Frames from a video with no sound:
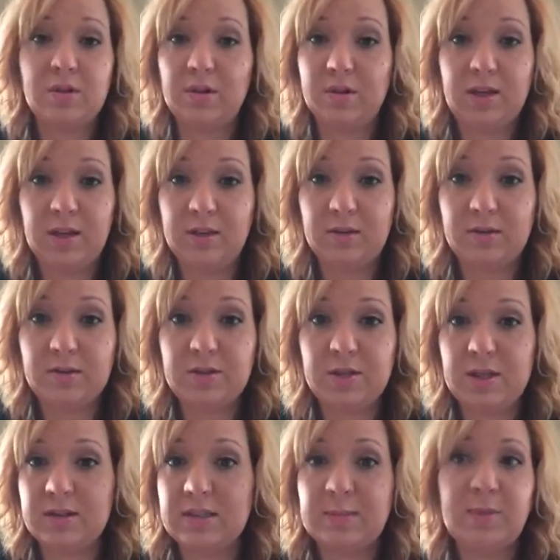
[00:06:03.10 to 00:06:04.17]
all the others,
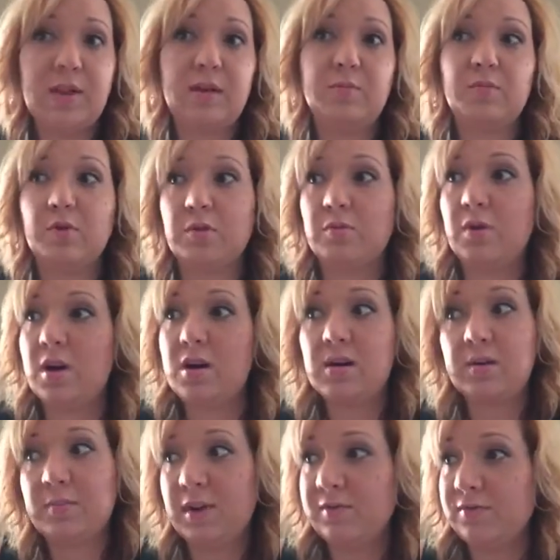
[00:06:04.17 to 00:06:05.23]
and some of them were
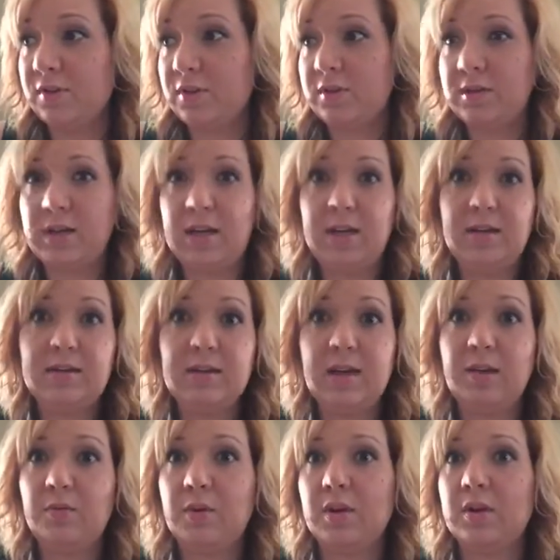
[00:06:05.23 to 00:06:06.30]
wrong on my fertile days.
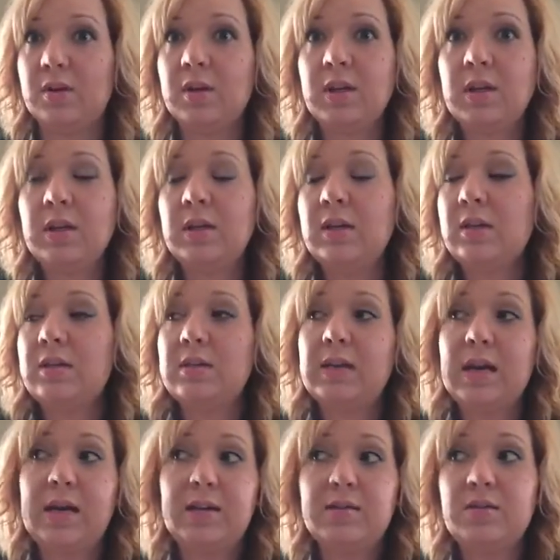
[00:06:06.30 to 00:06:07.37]
They were
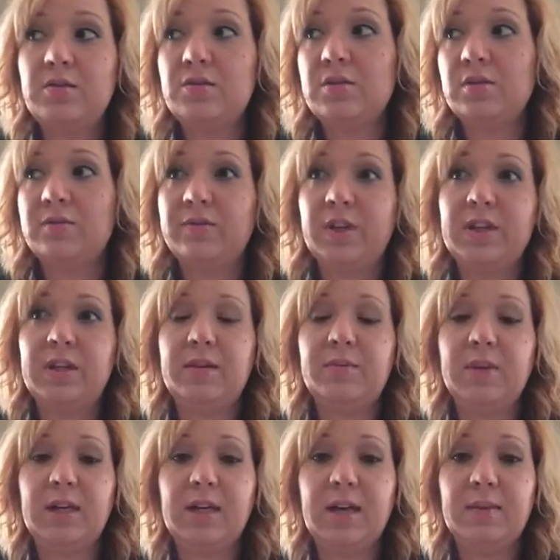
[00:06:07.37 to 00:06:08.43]
not as user-friendly
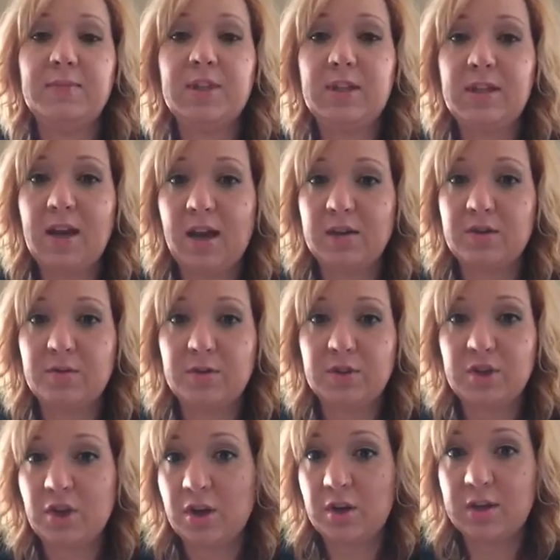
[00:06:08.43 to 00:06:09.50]
when it came to the actual
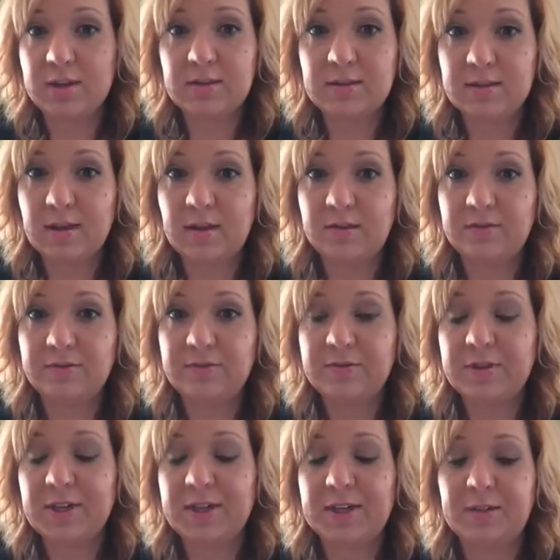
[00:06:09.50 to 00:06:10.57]
chart itself.
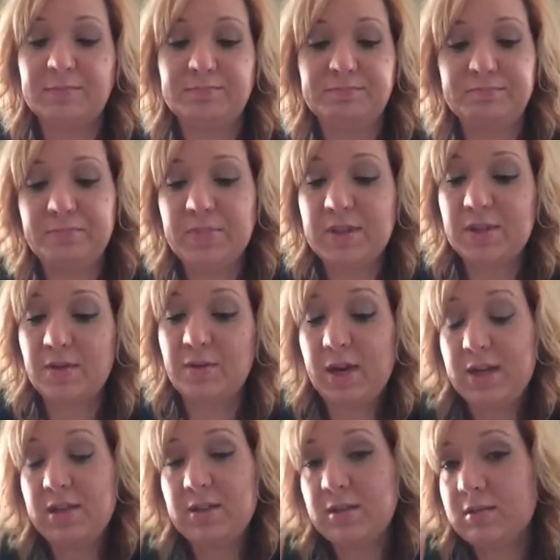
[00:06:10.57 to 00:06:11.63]
So
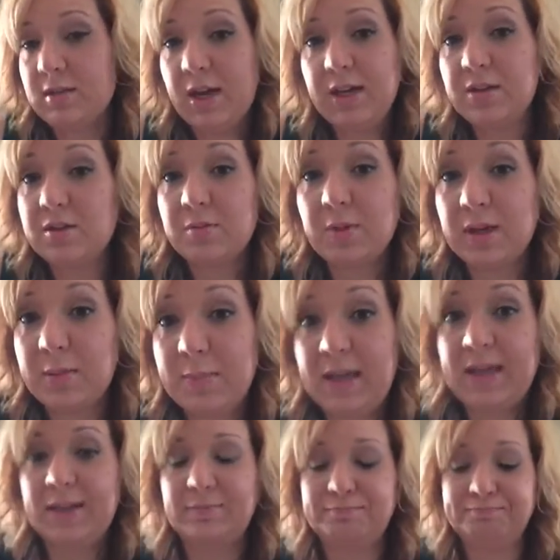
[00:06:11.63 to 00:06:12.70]
I just
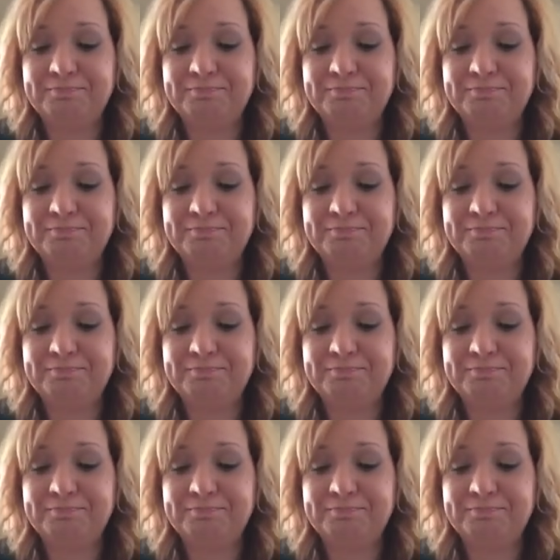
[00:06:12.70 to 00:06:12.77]
recommend it.